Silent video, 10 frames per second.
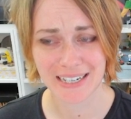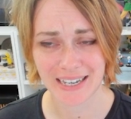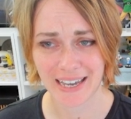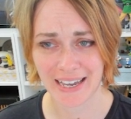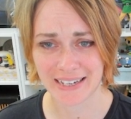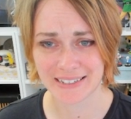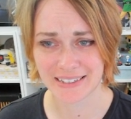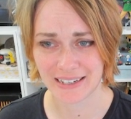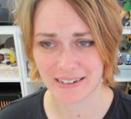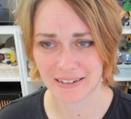And
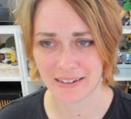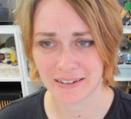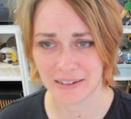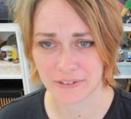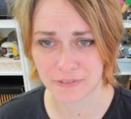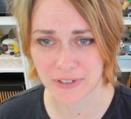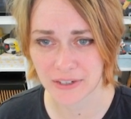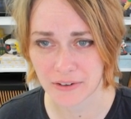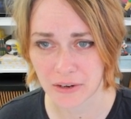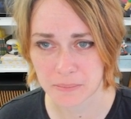I think I
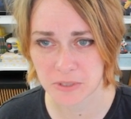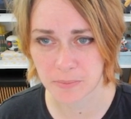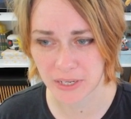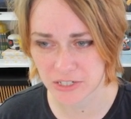got up to page